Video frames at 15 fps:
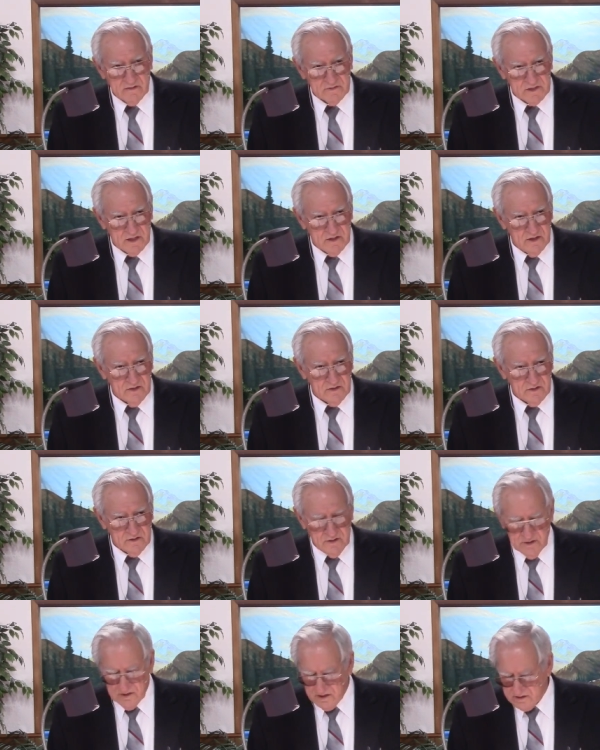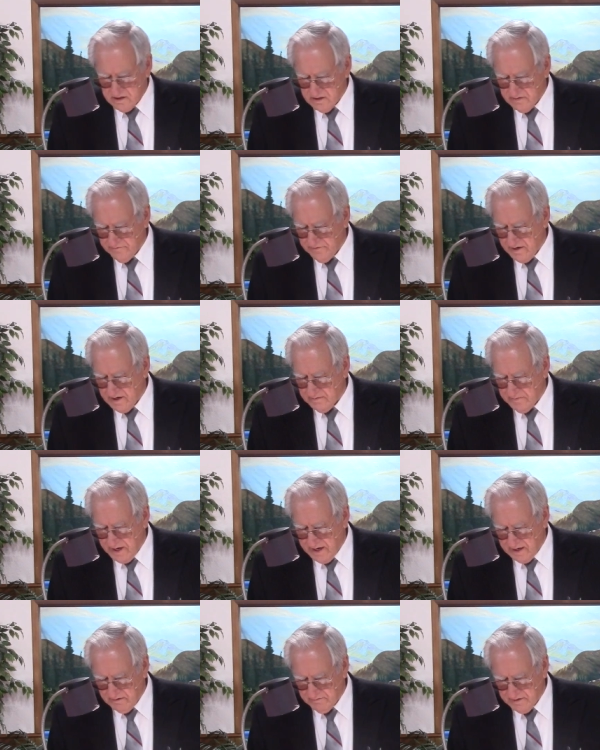They you're, you're not going to fight a
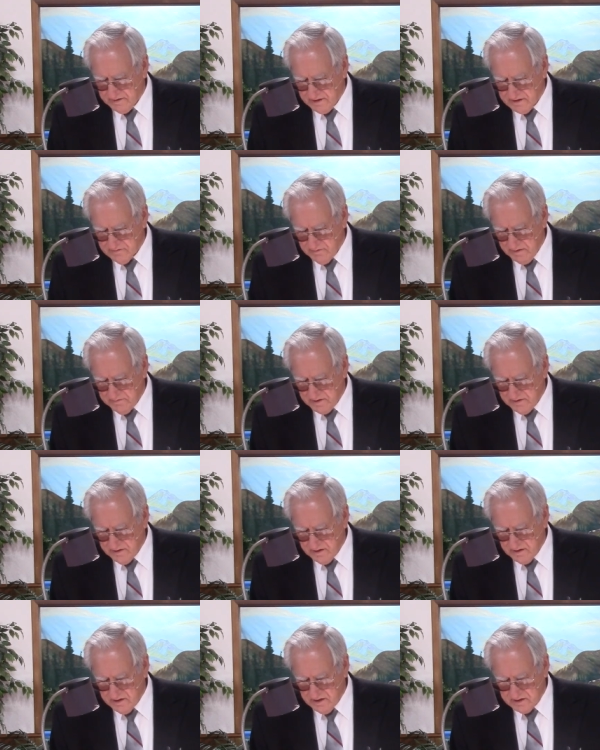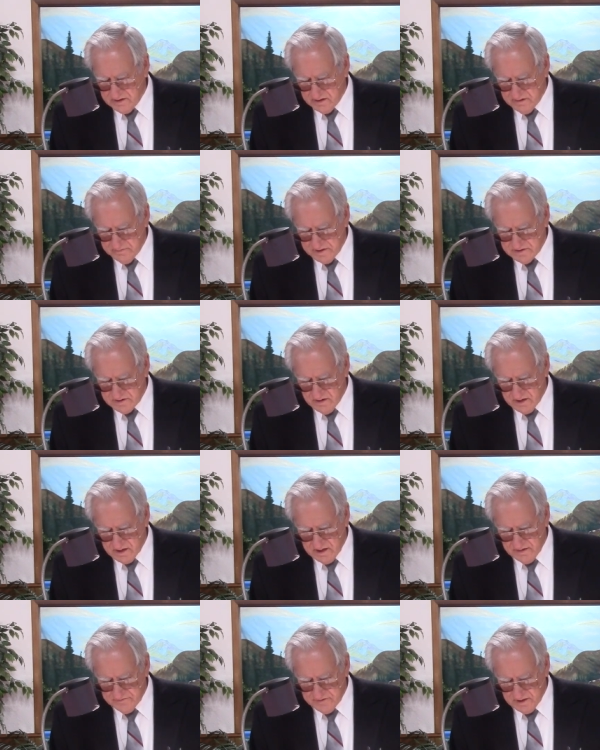battle with these women, or you're not going to be strong
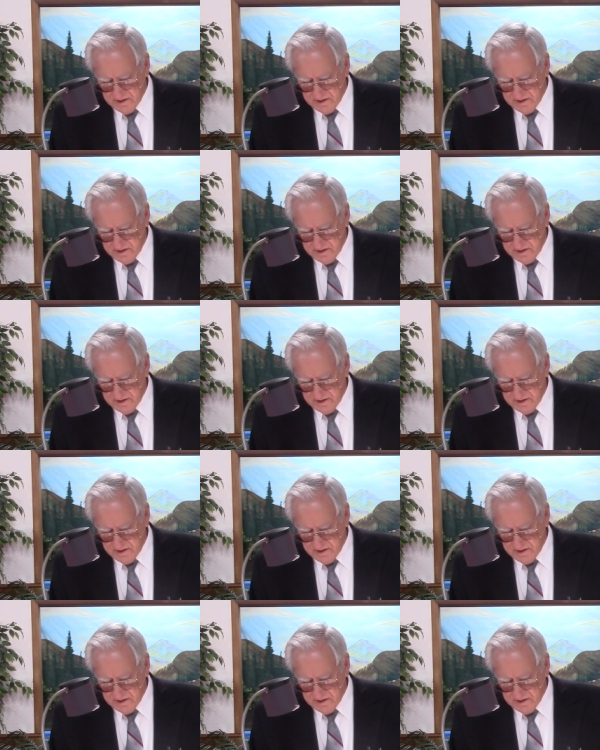enough to